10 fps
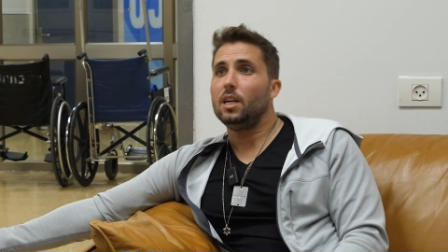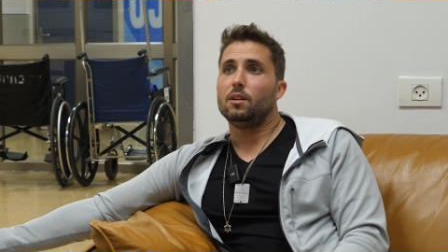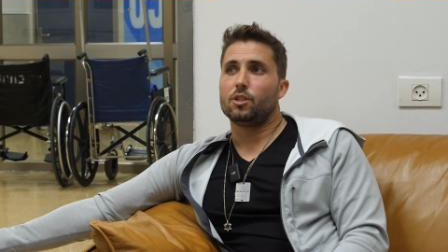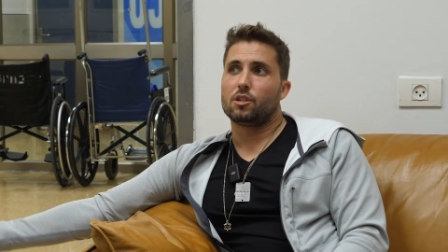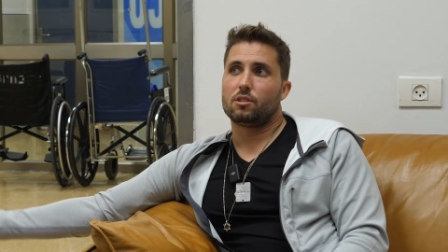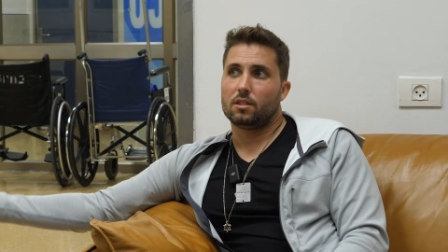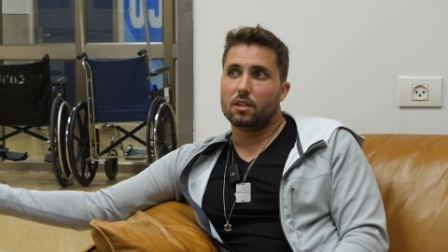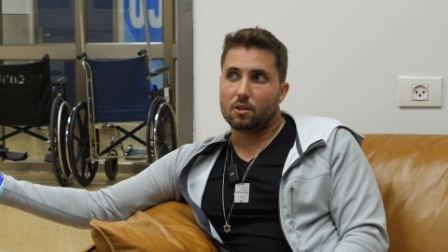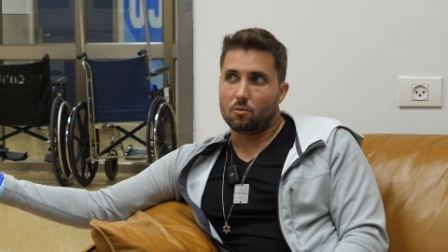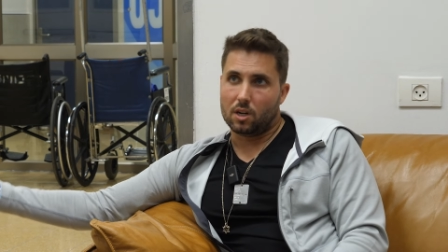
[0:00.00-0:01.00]
which is
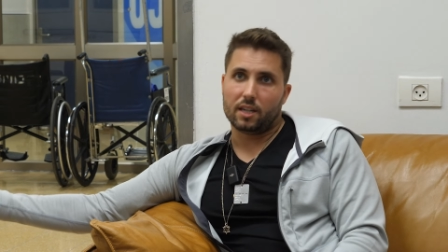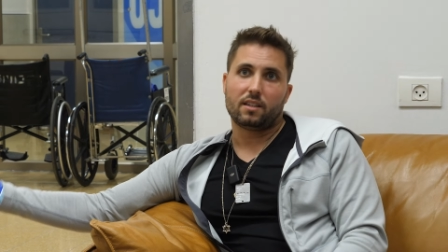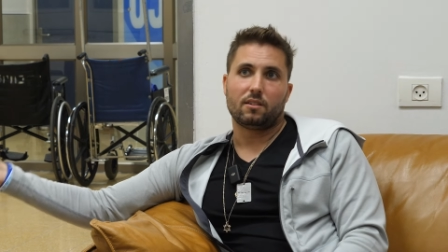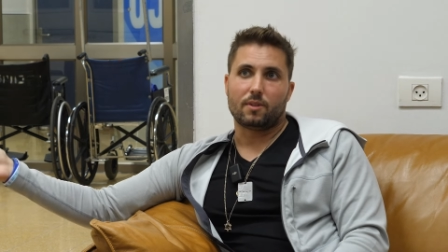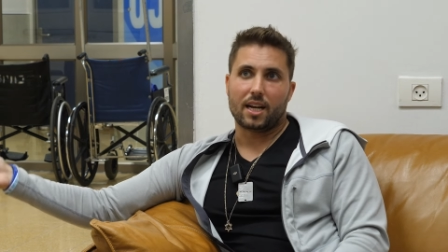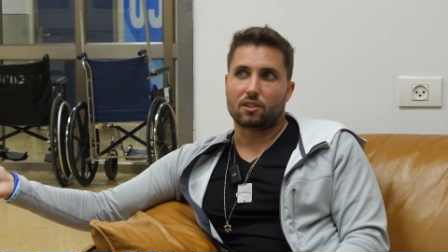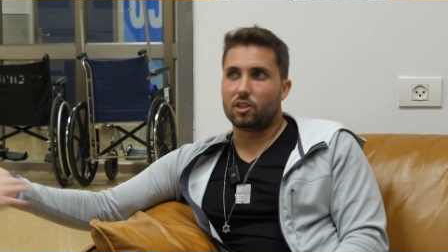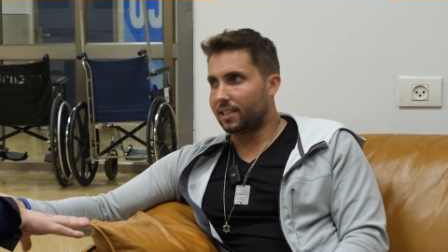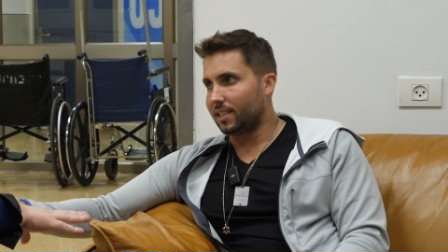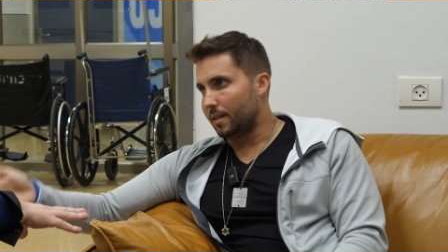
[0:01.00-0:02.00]
what radical
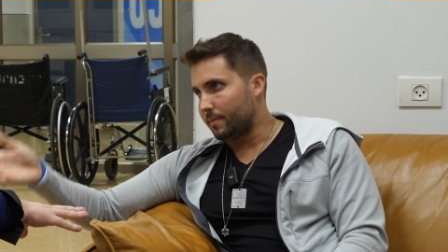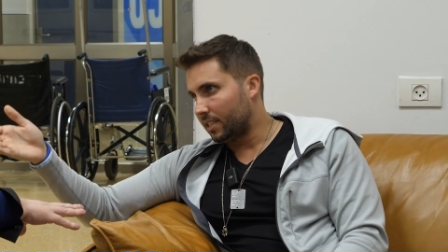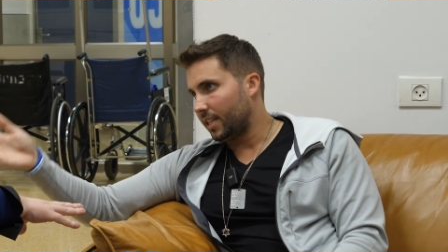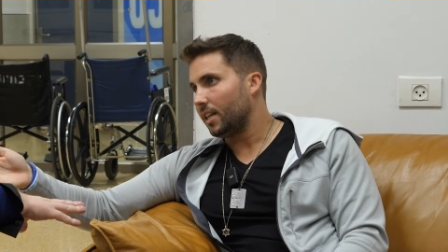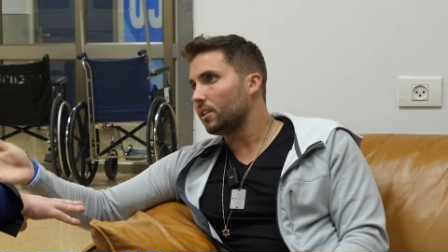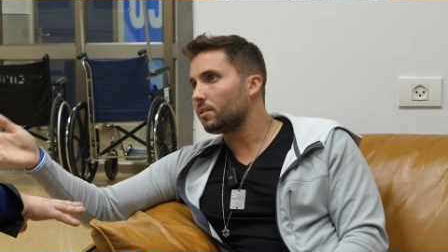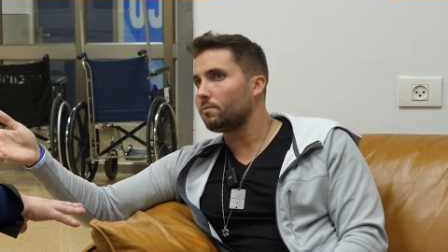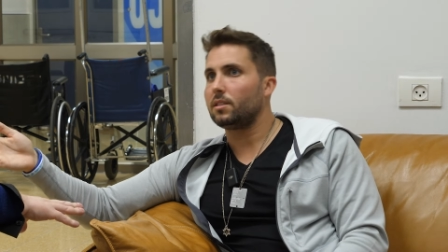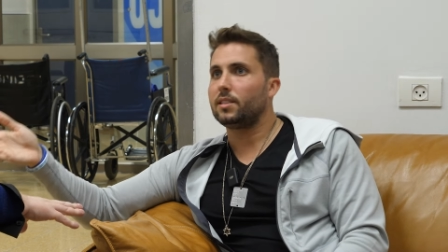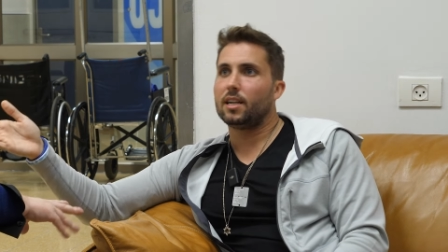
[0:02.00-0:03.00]
Islam entails and
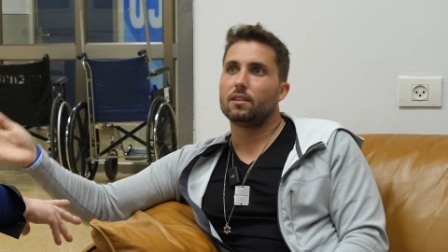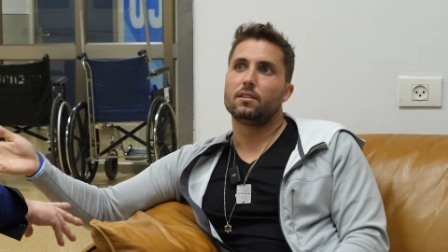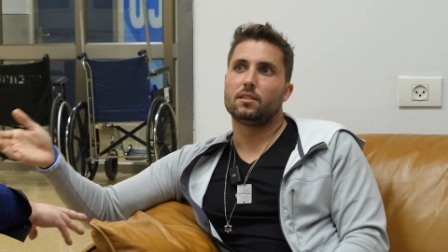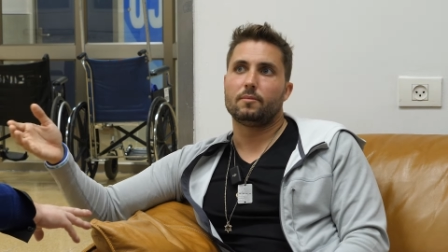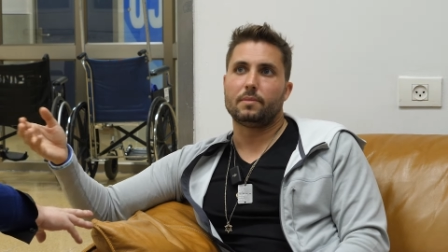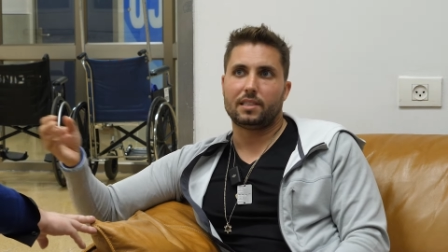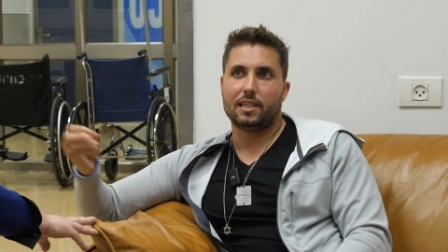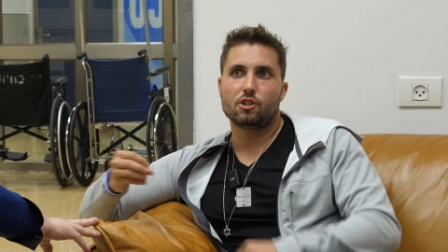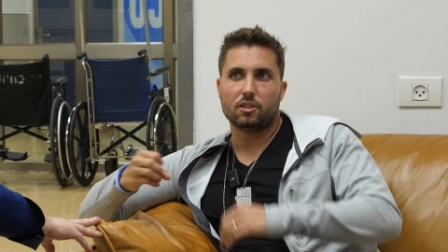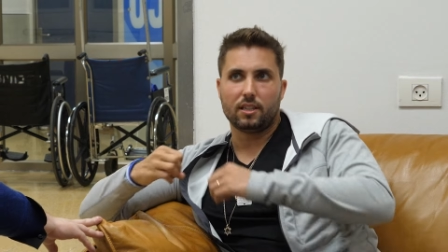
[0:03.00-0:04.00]
what terrorism
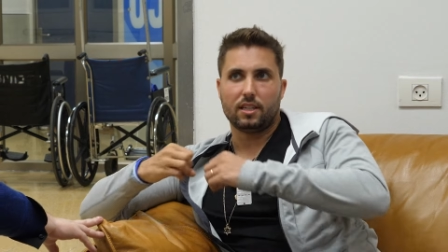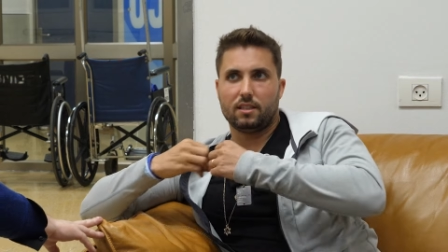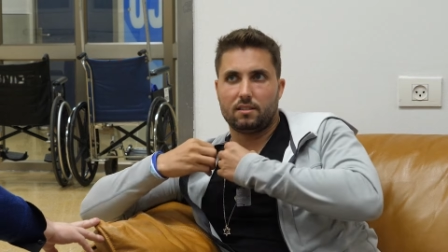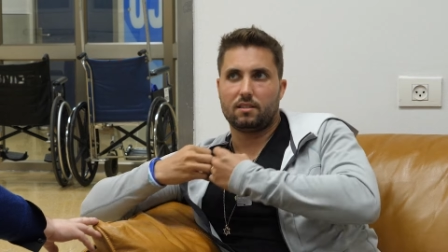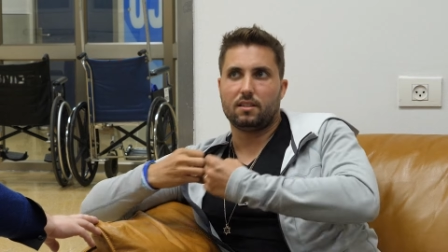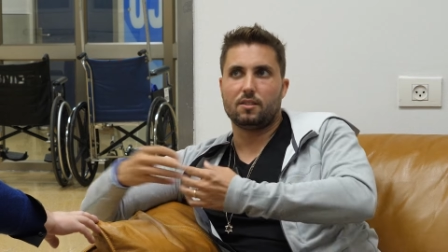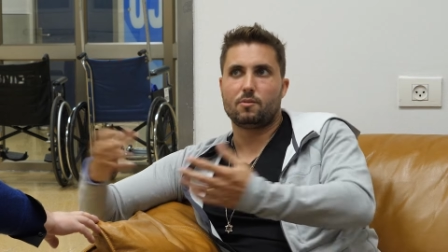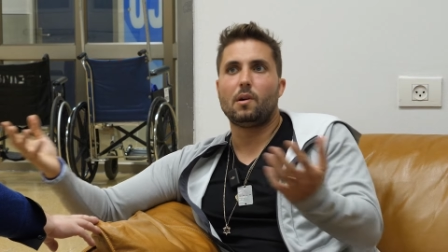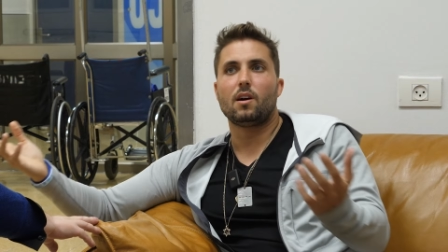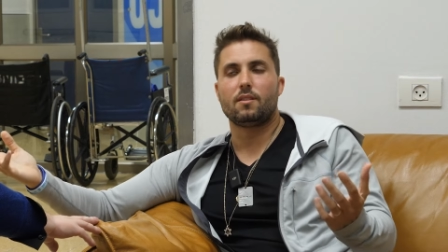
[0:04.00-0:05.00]
essentially is, is a part